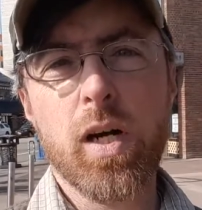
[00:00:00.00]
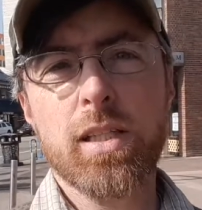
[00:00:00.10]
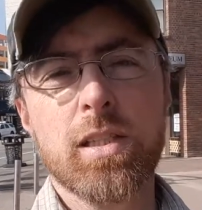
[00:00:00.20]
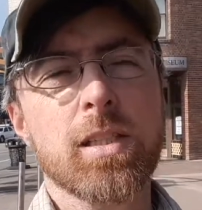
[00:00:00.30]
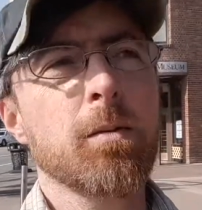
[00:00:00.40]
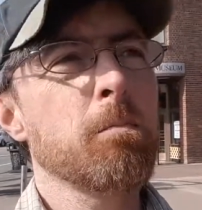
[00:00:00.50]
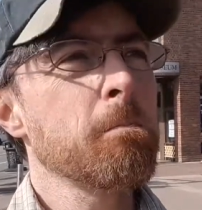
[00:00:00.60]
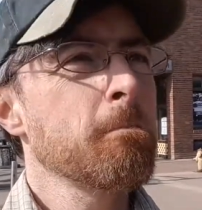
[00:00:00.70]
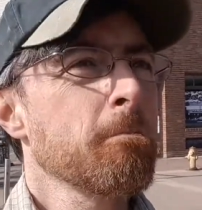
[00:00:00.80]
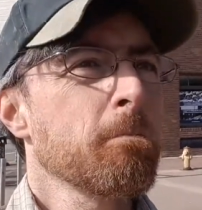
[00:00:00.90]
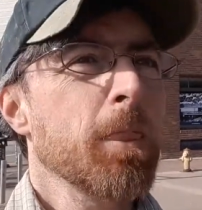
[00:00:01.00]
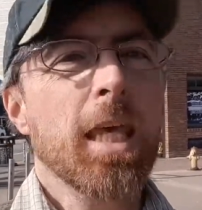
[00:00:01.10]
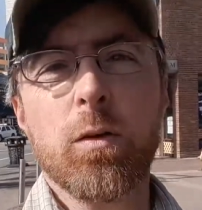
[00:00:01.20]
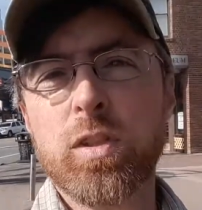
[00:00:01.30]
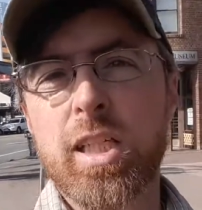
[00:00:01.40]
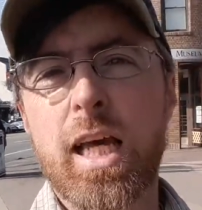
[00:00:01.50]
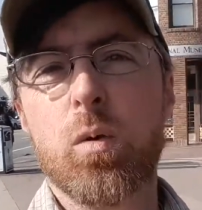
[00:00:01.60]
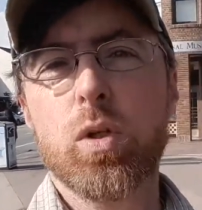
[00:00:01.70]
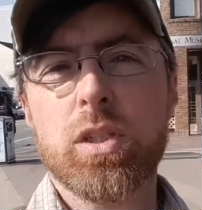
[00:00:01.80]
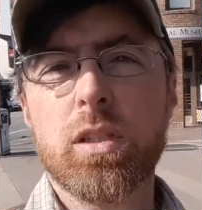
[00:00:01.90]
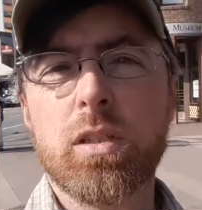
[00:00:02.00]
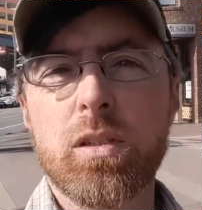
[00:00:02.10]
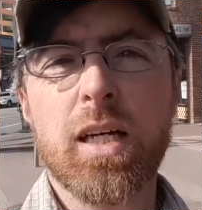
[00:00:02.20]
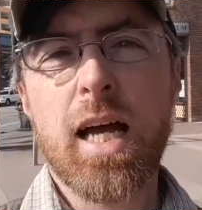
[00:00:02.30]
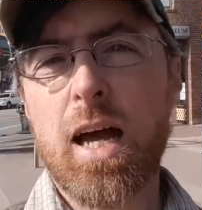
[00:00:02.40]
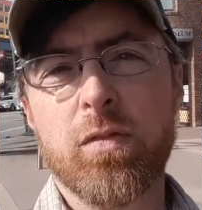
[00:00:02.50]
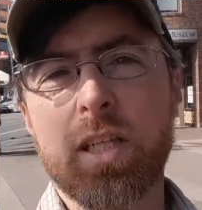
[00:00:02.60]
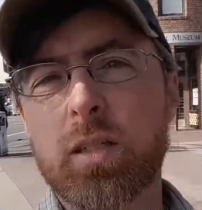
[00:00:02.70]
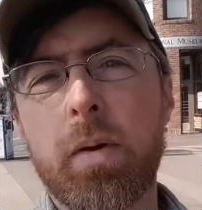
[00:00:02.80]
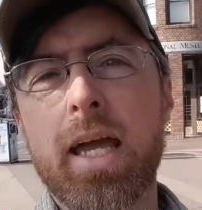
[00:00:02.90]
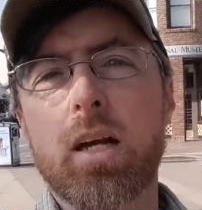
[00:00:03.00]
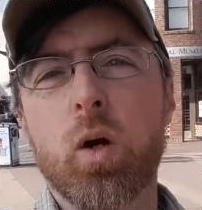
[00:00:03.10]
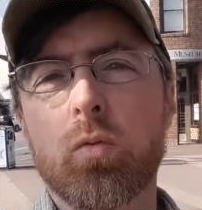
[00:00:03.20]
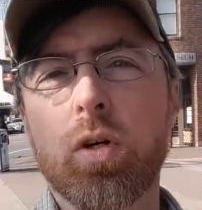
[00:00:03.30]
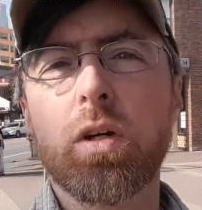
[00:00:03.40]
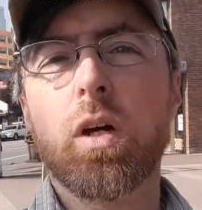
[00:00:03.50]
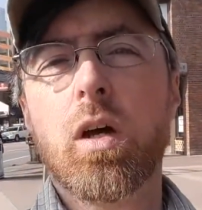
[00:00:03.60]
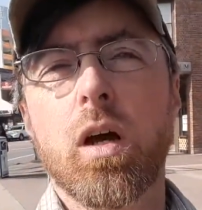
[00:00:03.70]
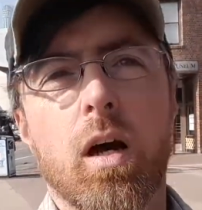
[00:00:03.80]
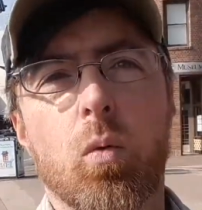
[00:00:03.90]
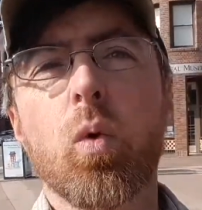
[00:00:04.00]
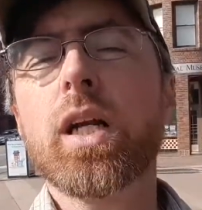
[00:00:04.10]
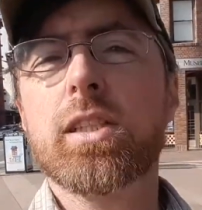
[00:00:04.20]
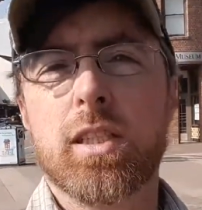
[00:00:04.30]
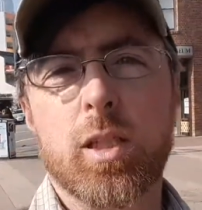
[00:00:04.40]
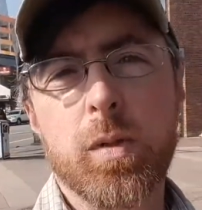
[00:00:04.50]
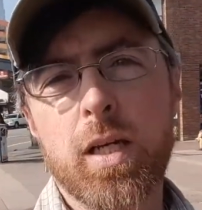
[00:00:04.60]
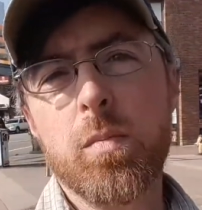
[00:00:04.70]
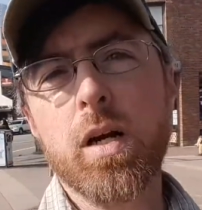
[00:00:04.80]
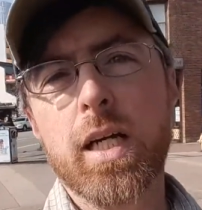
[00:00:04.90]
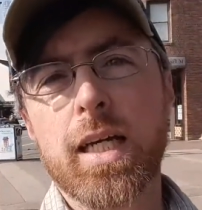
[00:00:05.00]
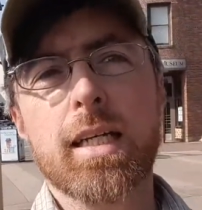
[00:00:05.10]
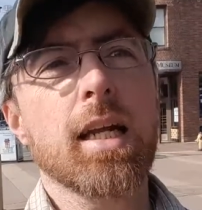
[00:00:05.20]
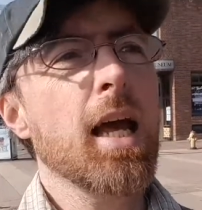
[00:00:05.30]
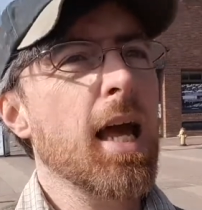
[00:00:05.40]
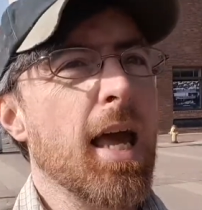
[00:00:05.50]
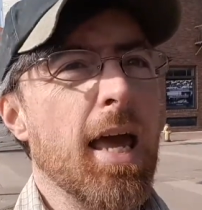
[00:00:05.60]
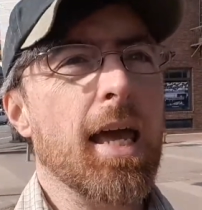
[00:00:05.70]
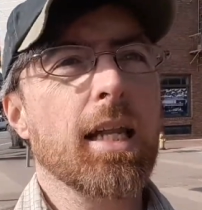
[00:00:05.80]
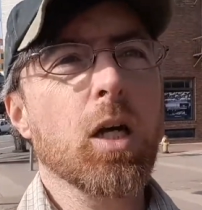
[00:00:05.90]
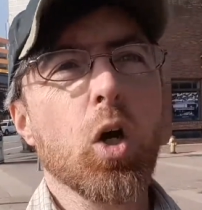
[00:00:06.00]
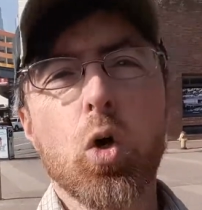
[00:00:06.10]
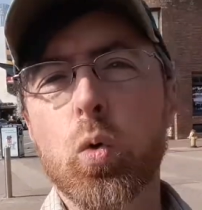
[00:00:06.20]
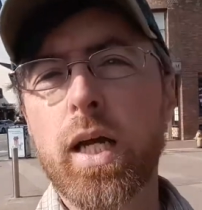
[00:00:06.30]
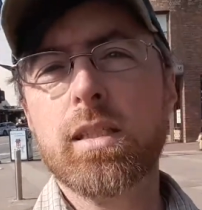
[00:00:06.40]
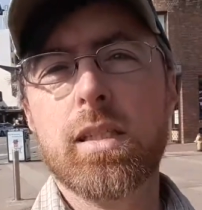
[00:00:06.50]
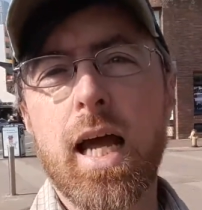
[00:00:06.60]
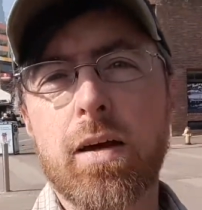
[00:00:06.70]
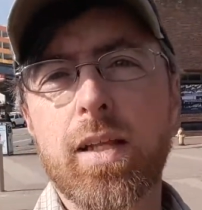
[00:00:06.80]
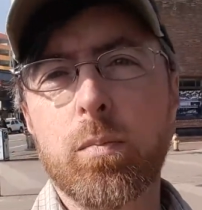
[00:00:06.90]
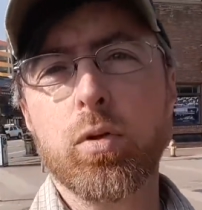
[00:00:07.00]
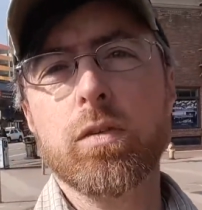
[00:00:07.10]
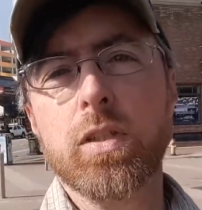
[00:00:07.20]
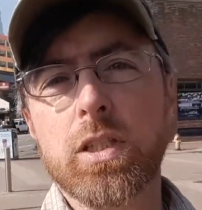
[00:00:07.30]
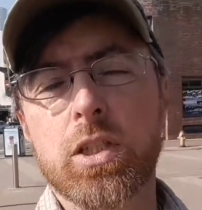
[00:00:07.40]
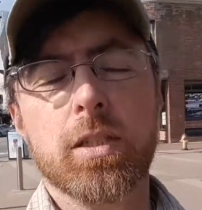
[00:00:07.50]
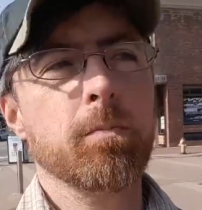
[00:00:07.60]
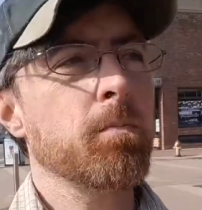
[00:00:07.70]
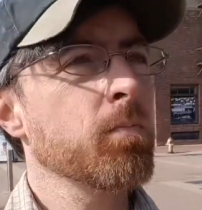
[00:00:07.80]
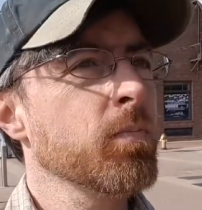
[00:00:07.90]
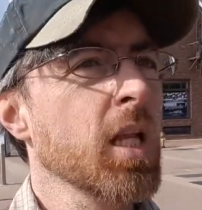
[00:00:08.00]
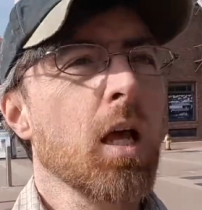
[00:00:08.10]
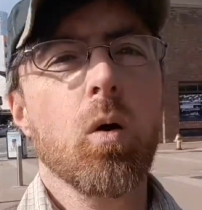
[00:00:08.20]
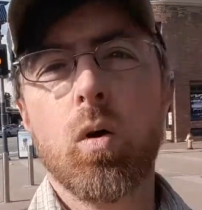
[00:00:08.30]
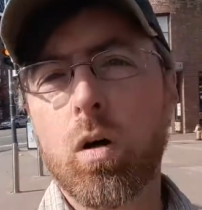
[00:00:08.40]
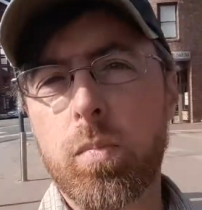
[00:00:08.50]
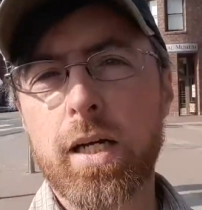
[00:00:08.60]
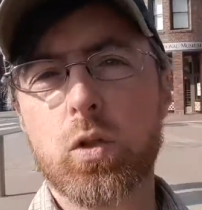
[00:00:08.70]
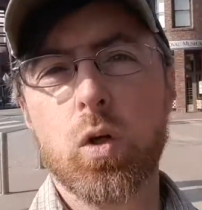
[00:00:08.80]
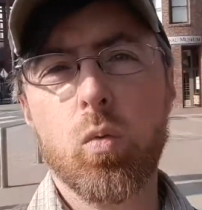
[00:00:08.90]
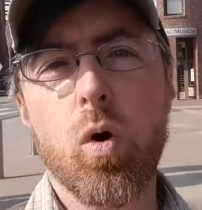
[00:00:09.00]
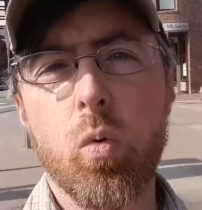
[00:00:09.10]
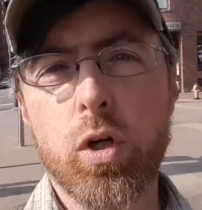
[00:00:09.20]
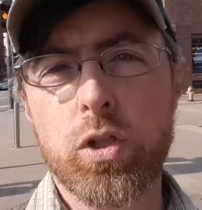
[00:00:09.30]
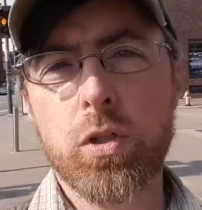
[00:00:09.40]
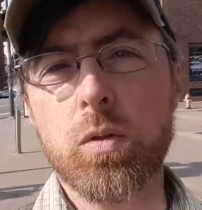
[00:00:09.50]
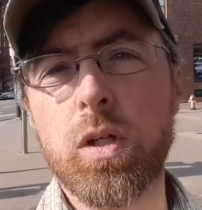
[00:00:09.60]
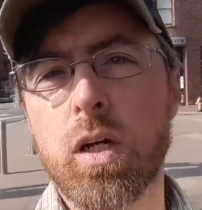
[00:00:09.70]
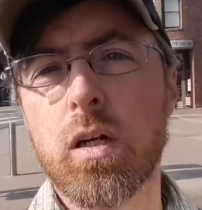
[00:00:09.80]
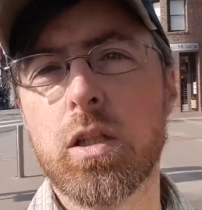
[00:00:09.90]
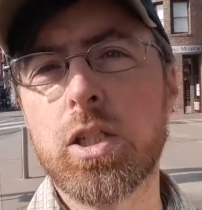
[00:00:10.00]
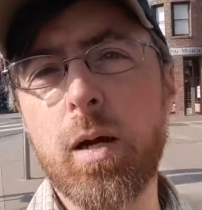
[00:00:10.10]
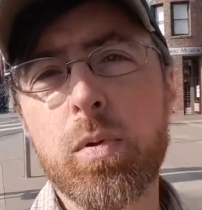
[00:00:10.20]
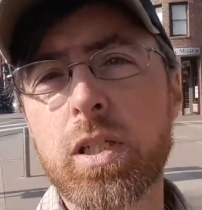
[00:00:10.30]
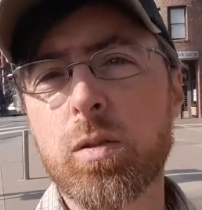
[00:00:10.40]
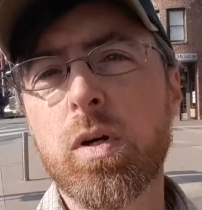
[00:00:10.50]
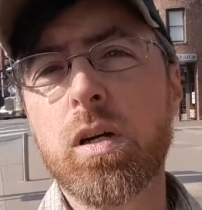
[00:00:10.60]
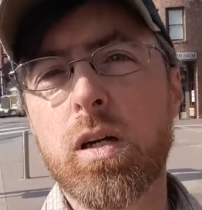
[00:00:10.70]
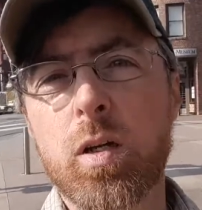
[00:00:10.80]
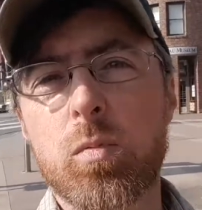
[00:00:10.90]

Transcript: rights. Even today, we're still having the debate over what is it to be an American and who gets to have that privilege. Well, back during World War II, the Japanese American